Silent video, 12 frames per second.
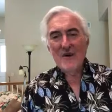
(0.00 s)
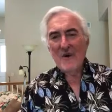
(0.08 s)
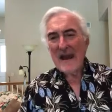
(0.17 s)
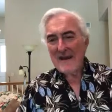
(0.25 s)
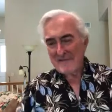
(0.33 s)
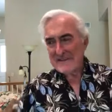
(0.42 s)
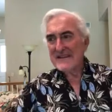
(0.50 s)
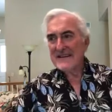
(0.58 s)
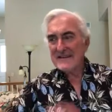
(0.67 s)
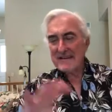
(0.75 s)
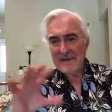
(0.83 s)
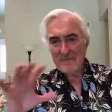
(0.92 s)
Well,
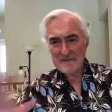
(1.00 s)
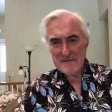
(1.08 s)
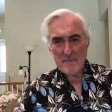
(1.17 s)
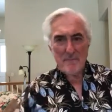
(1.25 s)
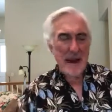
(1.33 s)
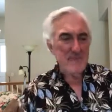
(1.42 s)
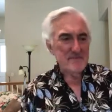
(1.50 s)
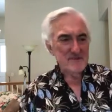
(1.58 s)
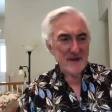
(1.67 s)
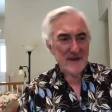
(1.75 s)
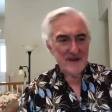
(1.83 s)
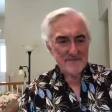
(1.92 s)
obviously, that was a pop
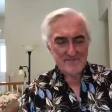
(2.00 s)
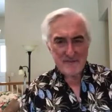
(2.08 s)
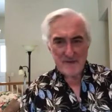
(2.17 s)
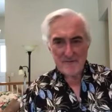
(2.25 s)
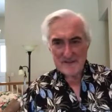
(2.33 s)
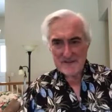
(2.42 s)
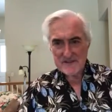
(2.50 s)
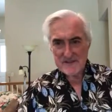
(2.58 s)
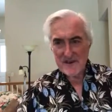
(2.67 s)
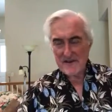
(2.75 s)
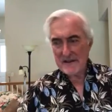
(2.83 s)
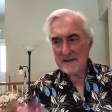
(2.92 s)
song. It was a
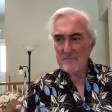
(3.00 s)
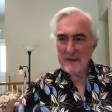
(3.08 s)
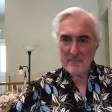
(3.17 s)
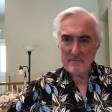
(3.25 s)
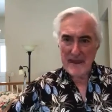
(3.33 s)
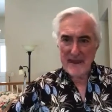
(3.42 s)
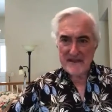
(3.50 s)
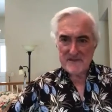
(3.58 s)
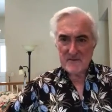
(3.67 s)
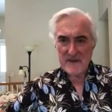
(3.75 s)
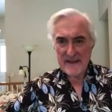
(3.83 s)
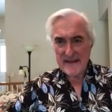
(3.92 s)
song that big
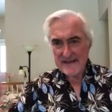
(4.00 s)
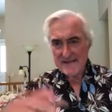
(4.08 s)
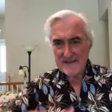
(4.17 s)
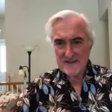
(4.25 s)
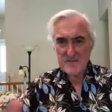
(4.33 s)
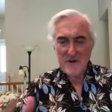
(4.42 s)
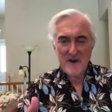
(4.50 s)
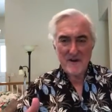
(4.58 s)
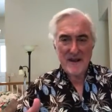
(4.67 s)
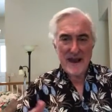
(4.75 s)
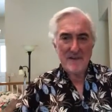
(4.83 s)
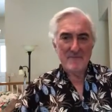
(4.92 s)
bands played and
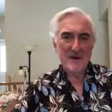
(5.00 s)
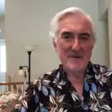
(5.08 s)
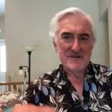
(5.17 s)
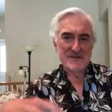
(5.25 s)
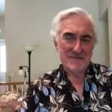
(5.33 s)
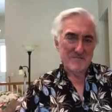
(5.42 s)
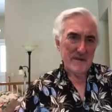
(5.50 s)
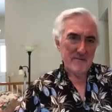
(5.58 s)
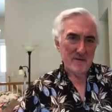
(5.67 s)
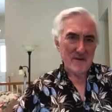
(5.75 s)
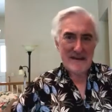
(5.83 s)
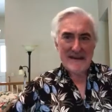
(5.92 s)
small combos, and
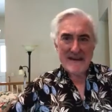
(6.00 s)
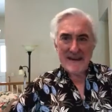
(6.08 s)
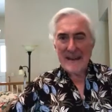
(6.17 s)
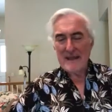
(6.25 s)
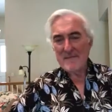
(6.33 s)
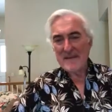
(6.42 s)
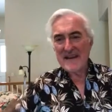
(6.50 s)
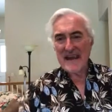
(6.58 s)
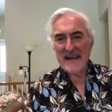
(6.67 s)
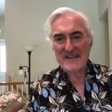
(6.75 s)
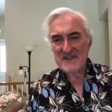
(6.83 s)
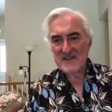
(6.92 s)
people came and
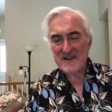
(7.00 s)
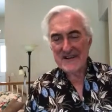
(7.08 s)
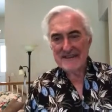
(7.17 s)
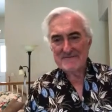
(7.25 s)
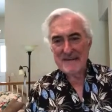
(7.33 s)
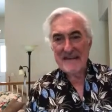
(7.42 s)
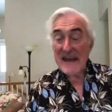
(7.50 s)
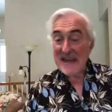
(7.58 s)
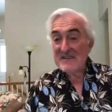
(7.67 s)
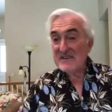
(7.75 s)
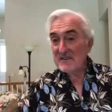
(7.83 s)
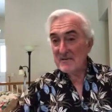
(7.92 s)
danced to it. And I
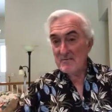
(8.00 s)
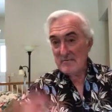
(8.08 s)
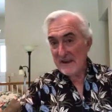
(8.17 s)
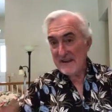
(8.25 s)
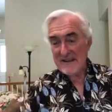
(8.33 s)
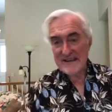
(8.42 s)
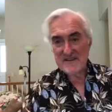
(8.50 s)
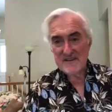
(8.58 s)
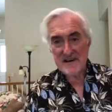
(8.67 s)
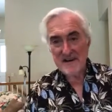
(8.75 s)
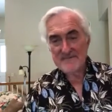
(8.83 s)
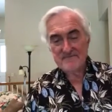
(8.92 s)
still play that
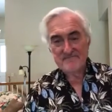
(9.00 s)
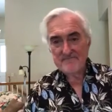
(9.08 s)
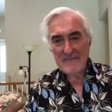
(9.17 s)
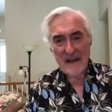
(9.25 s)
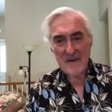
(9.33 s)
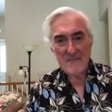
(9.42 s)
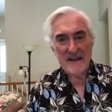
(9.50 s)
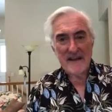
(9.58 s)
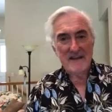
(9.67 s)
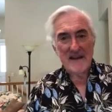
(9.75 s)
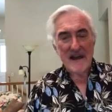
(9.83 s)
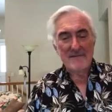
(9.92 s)
song
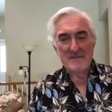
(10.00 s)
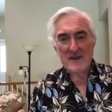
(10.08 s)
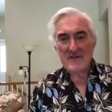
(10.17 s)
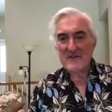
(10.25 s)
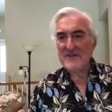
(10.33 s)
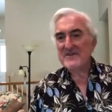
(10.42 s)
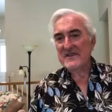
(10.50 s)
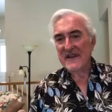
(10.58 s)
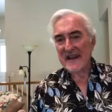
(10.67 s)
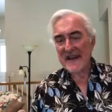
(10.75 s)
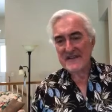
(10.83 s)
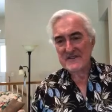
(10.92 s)
many times on
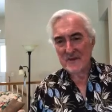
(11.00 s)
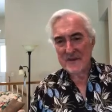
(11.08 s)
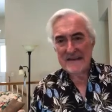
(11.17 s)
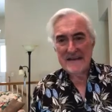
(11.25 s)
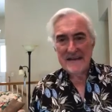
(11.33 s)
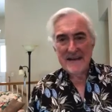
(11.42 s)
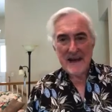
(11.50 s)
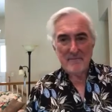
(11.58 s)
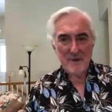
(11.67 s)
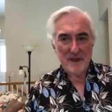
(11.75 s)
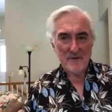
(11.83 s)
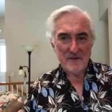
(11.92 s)
Thursday nights when I
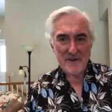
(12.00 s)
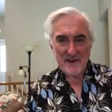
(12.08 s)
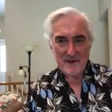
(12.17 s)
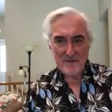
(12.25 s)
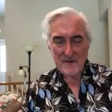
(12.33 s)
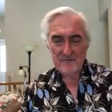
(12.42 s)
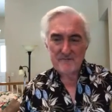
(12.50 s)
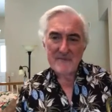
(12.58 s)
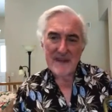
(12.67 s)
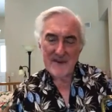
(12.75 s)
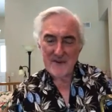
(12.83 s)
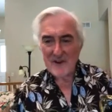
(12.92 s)
play with our group
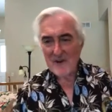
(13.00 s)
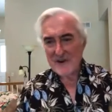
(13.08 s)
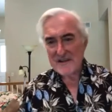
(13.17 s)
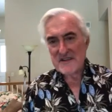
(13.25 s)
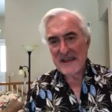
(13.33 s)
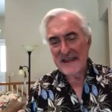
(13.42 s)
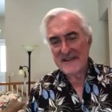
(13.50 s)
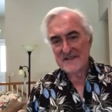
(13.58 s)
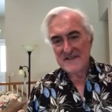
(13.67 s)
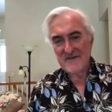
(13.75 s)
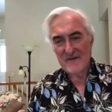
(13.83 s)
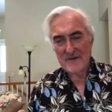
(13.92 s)
here in Lawrence,
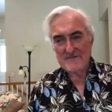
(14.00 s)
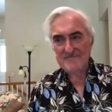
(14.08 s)
Kansas